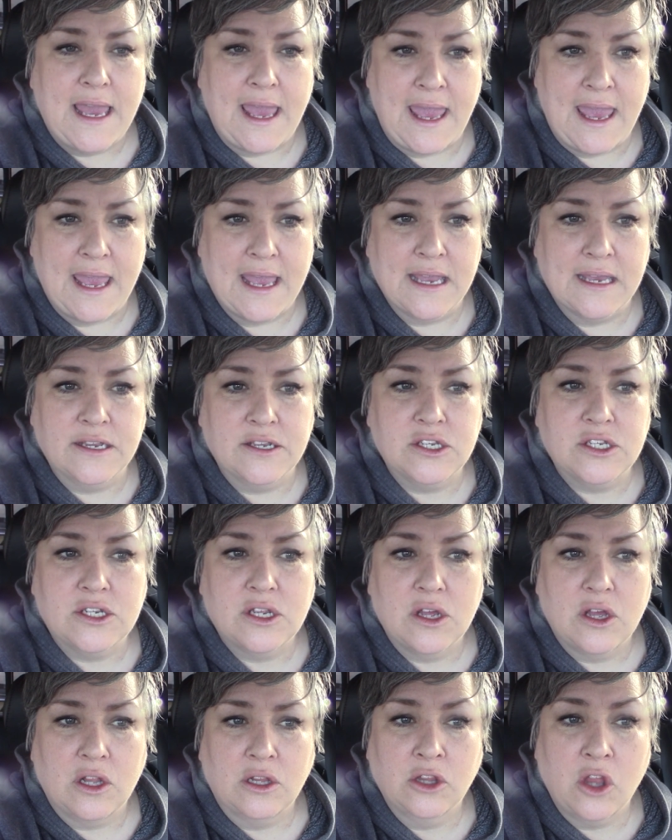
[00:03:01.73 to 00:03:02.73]
And
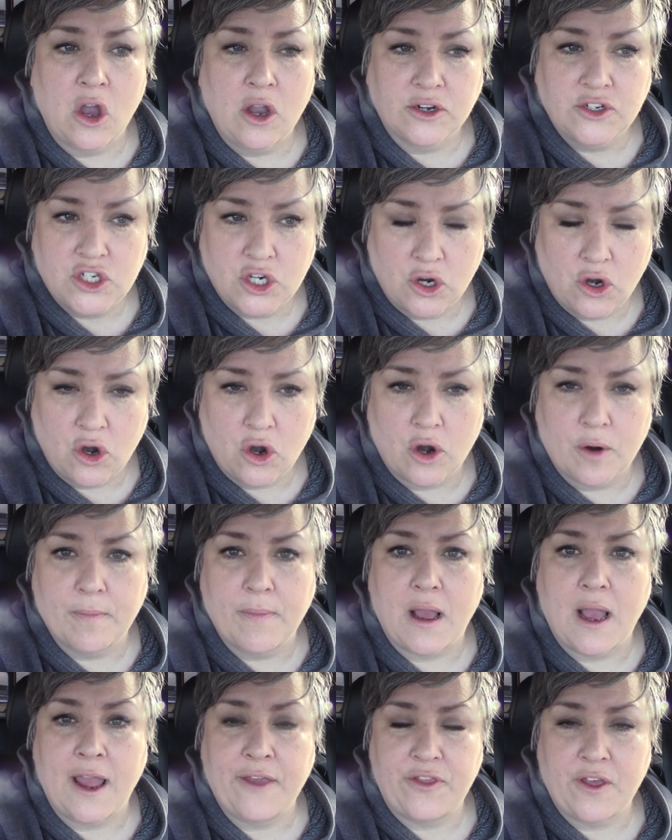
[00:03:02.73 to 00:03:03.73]
long
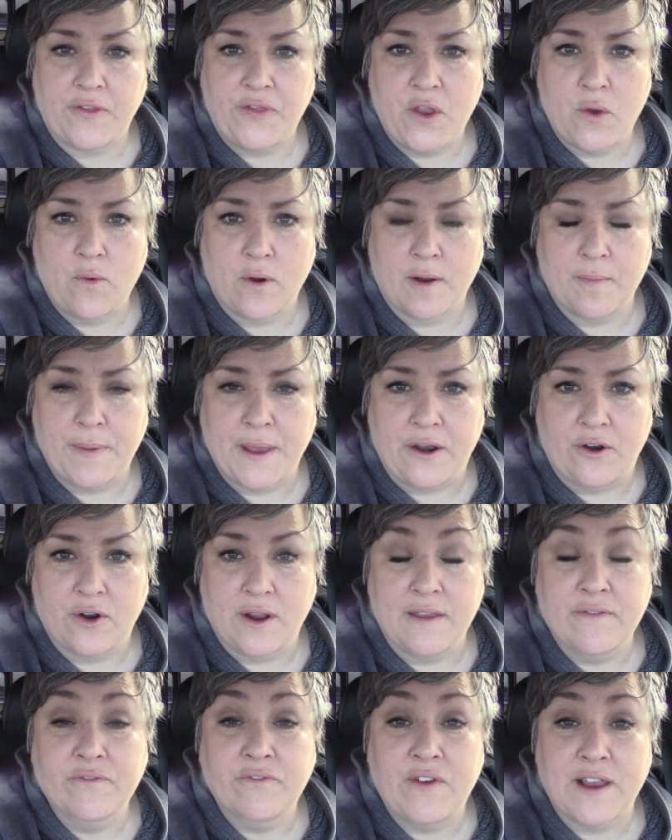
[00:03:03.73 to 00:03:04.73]
term, I thought they were a better
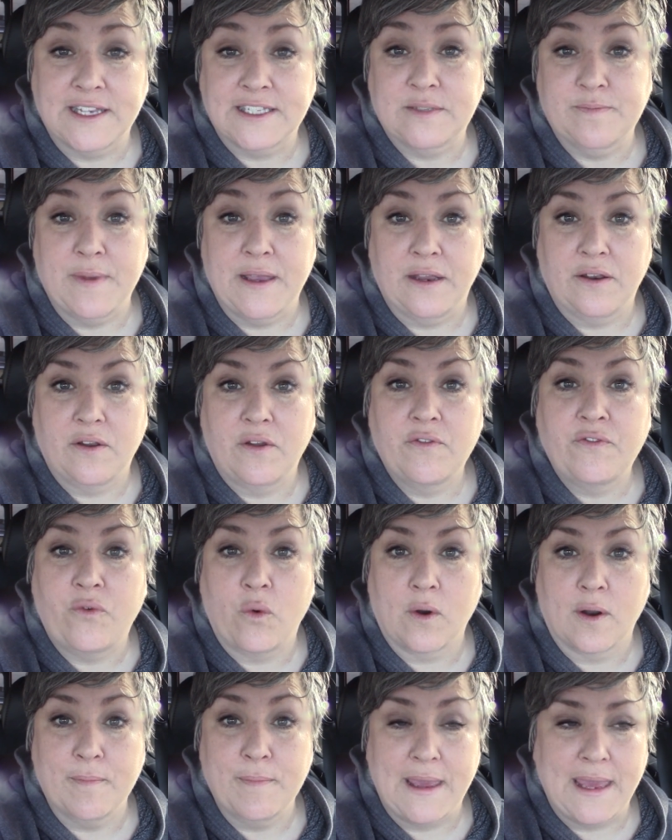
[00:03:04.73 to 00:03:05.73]
investment
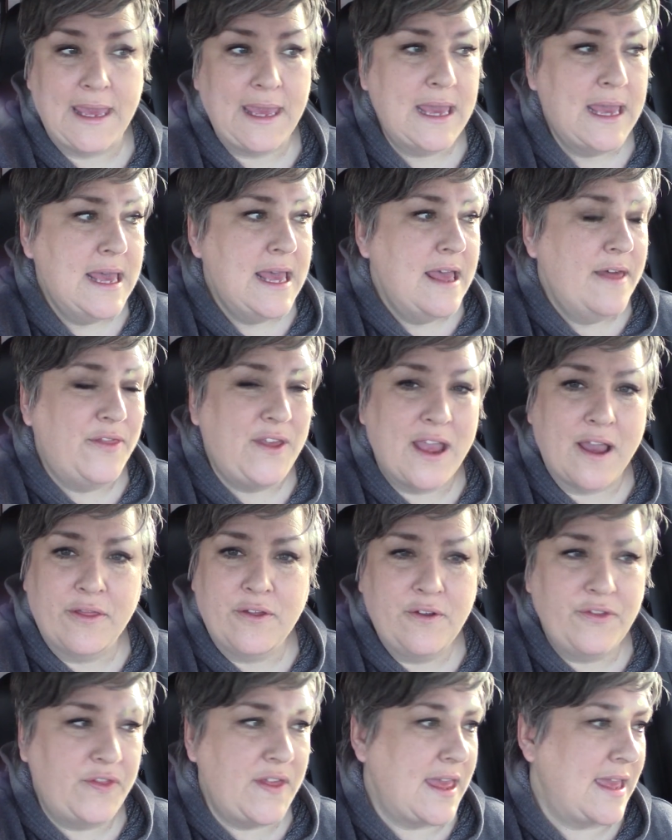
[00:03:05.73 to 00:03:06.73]
for me. The
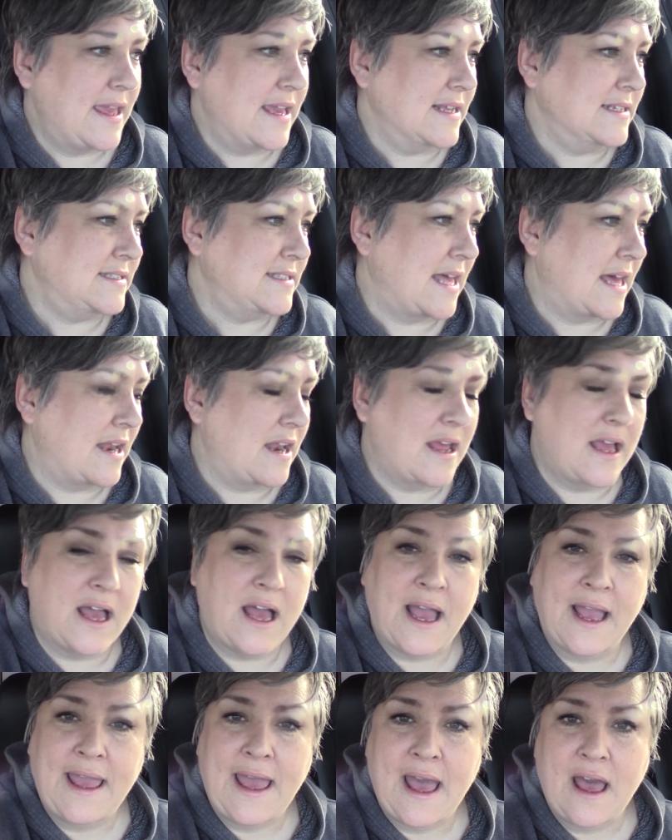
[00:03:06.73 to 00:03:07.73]
other thing is that
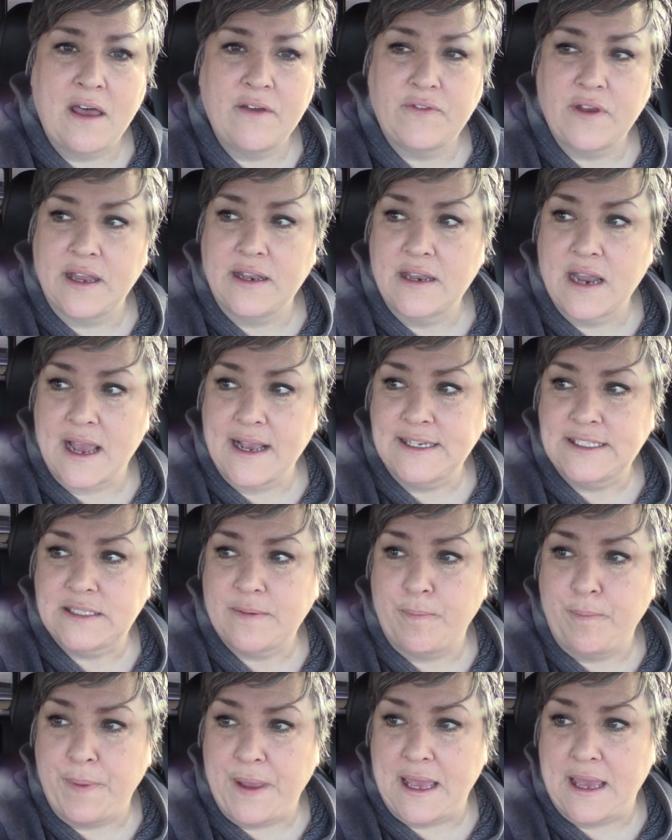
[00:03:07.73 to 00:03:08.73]
I have a nice
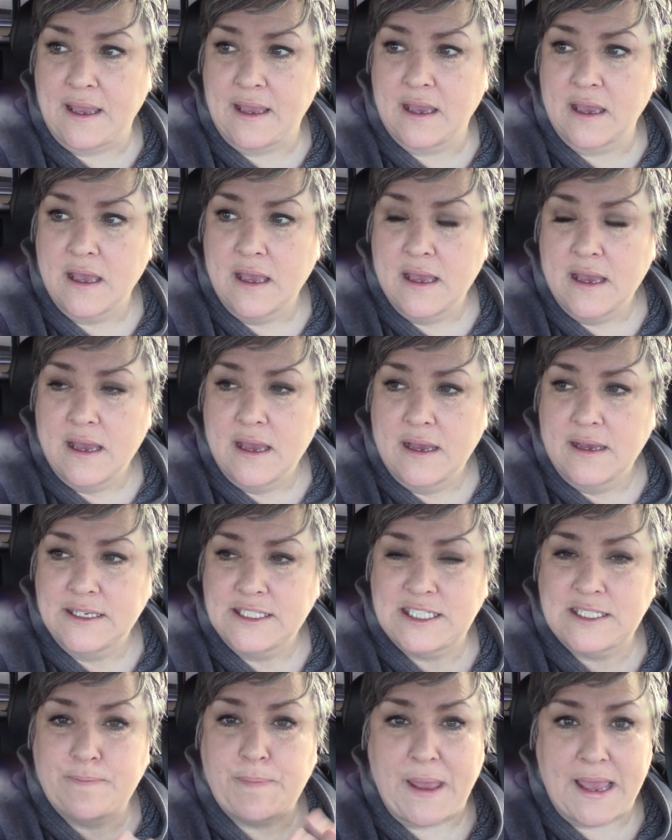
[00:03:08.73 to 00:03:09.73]
big
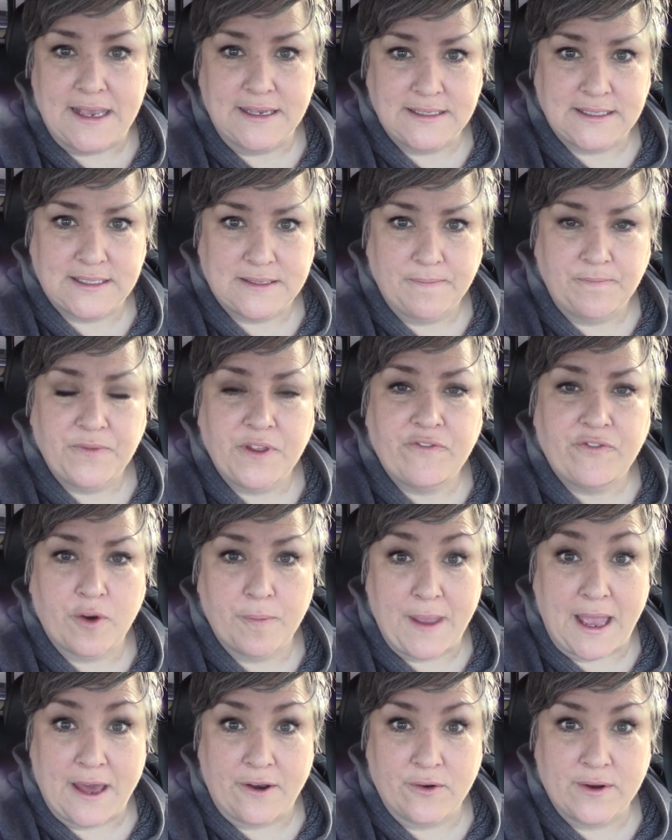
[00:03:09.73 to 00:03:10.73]
space for
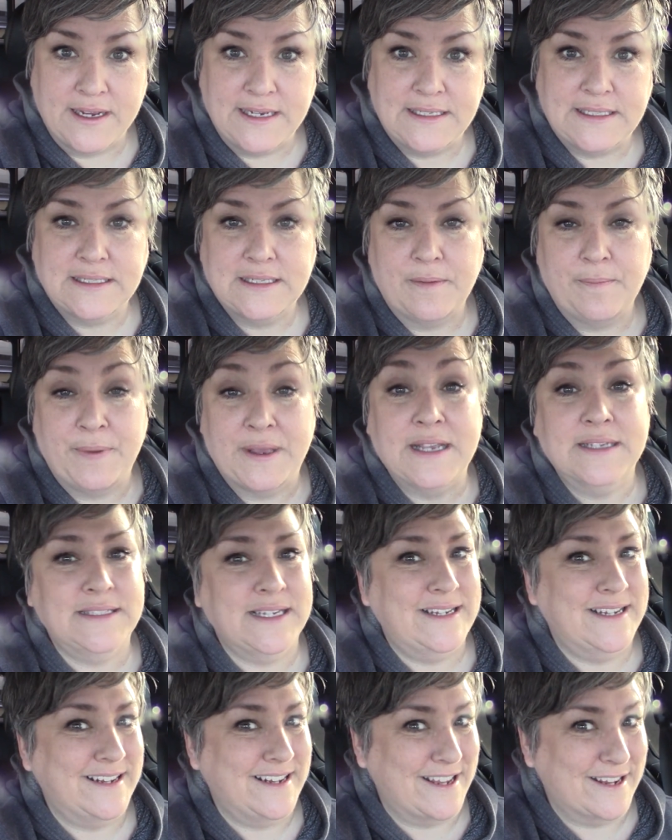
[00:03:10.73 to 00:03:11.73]
batteries because
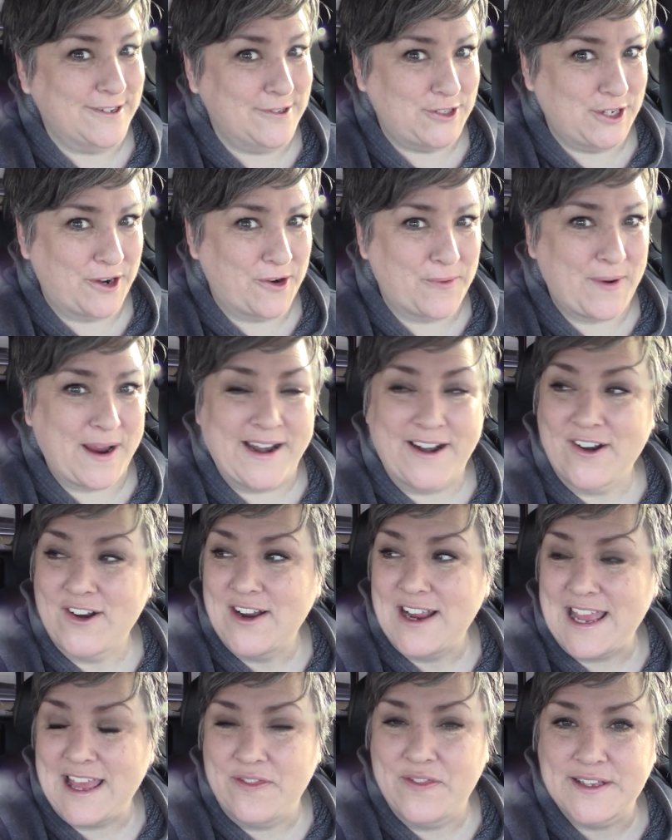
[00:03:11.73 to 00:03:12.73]
I didn't get a
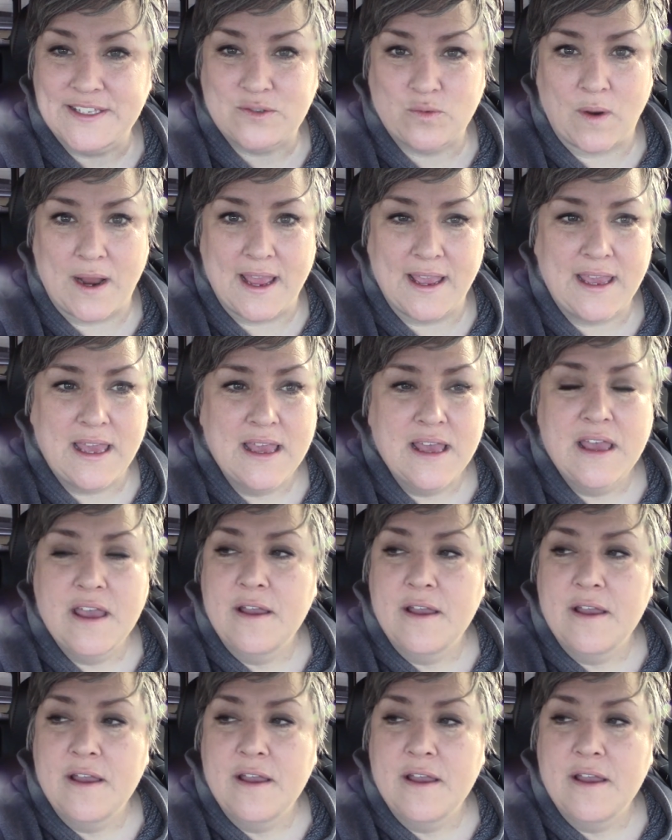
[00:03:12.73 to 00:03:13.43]
generator in this rig,